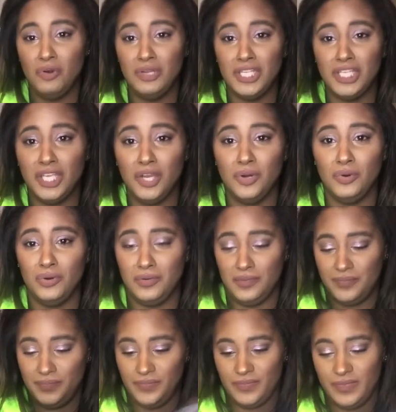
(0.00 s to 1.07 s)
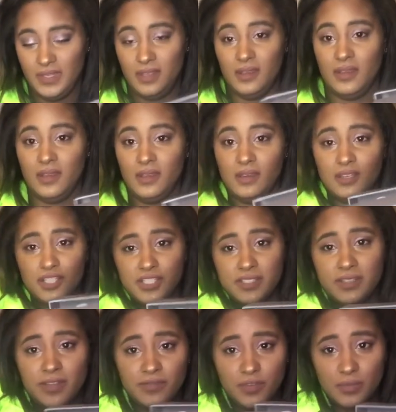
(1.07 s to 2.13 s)
cute. I just
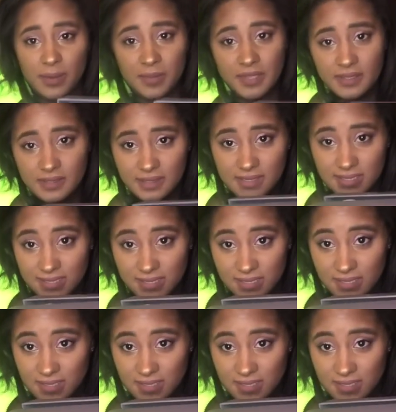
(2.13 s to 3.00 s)
love the ribbons.